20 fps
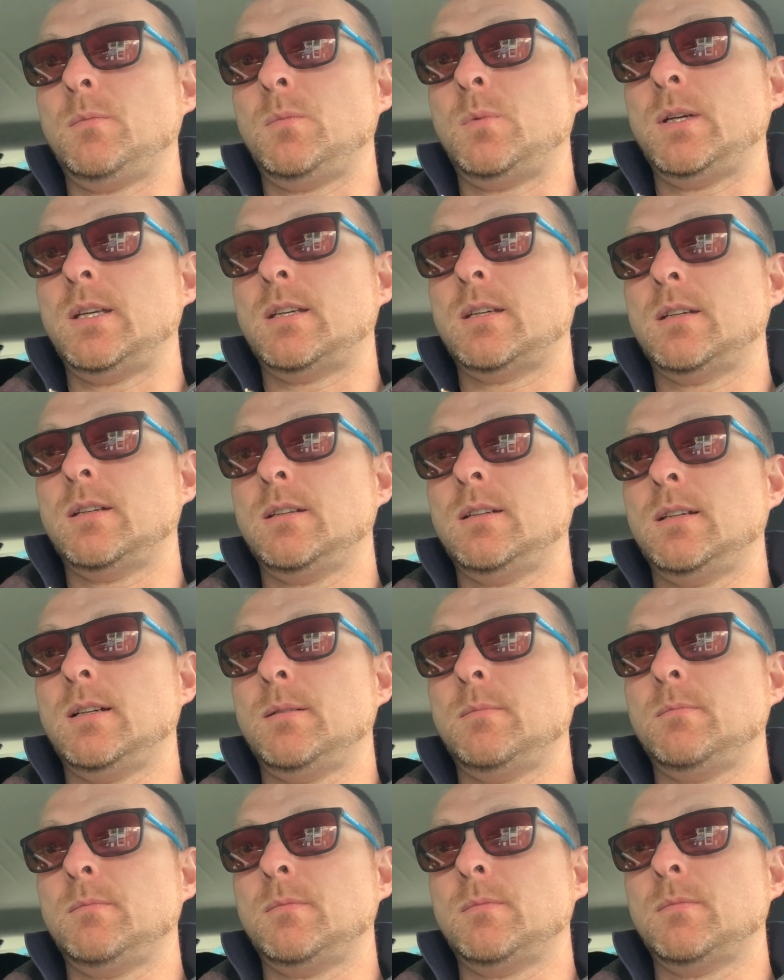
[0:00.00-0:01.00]
we
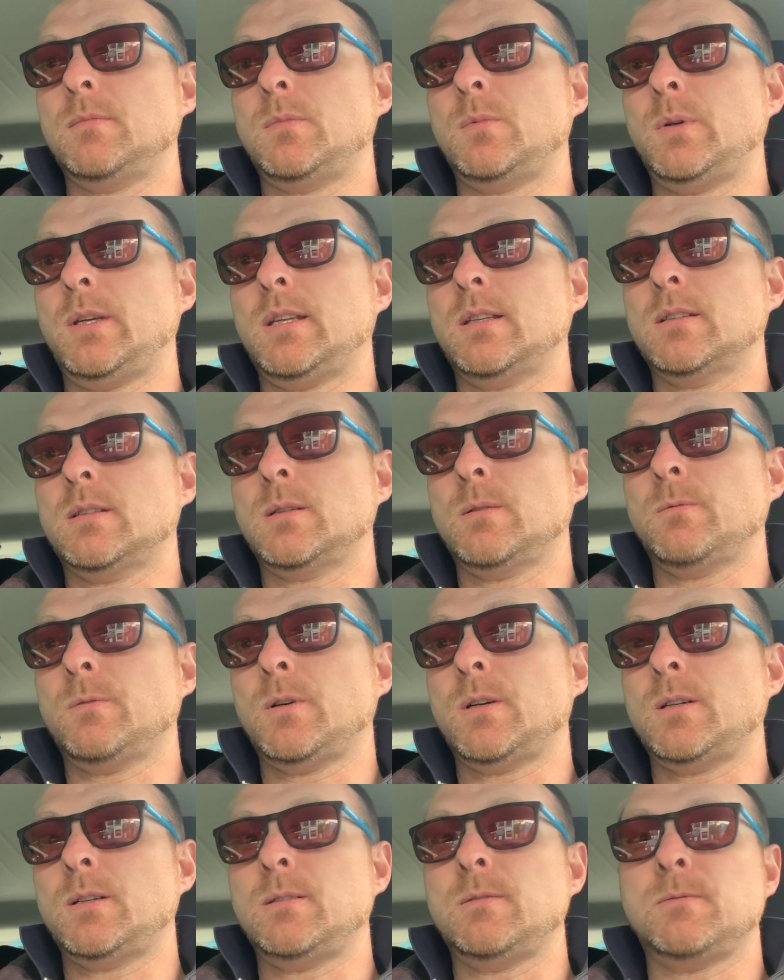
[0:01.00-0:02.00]
can
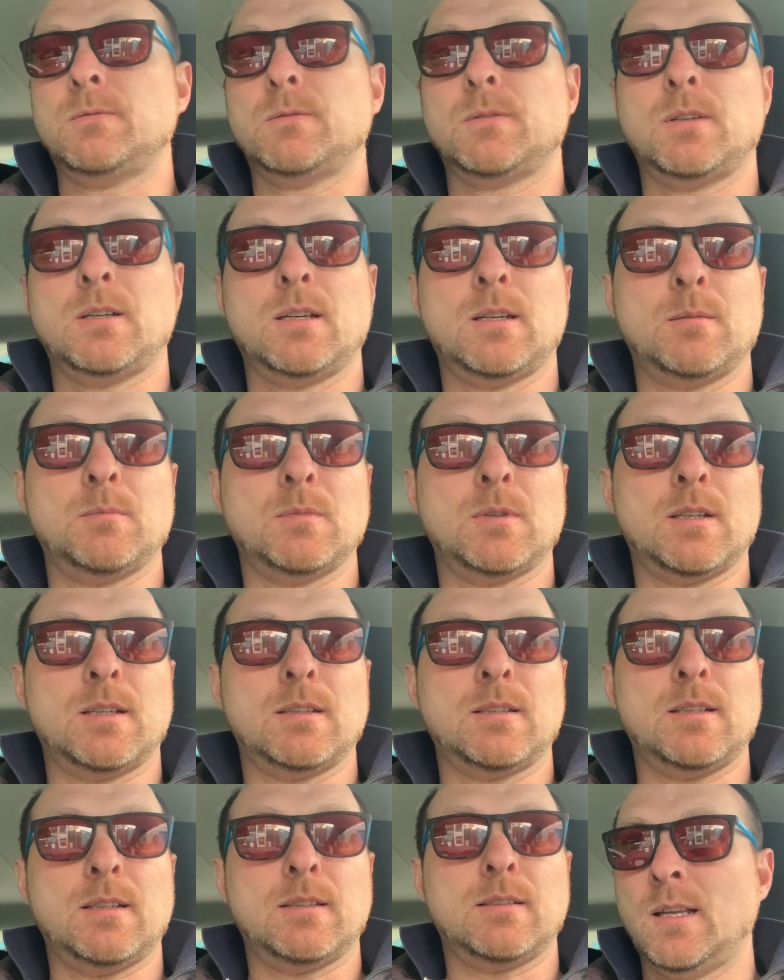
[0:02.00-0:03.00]
survive like
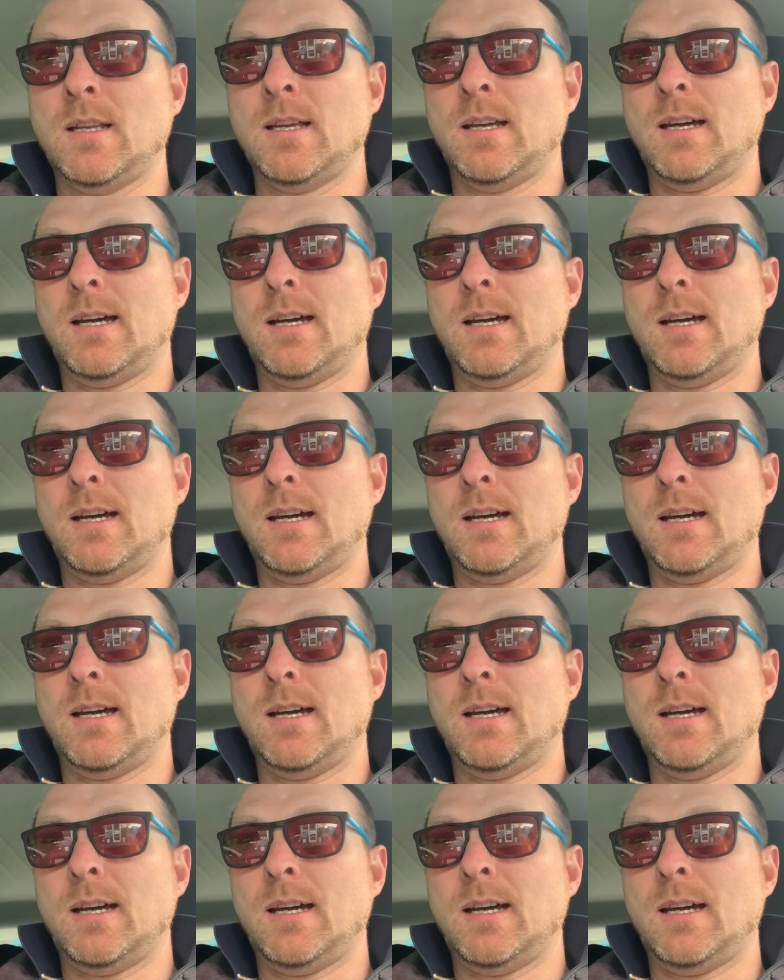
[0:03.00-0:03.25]
this.